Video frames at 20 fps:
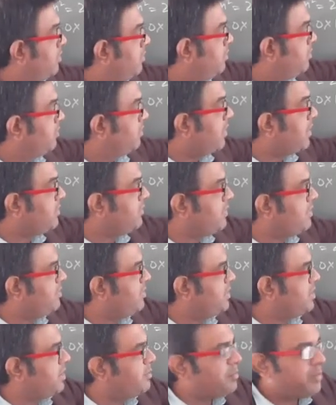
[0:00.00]
what will
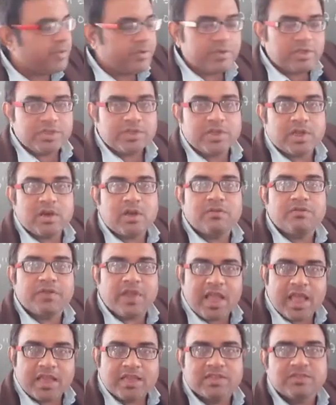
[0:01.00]
be the position
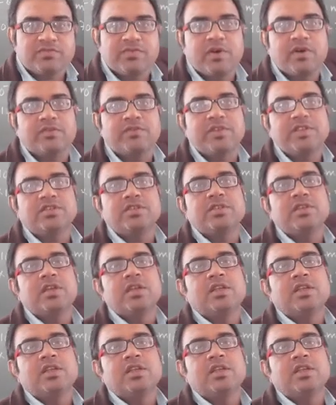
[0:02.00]
of x for which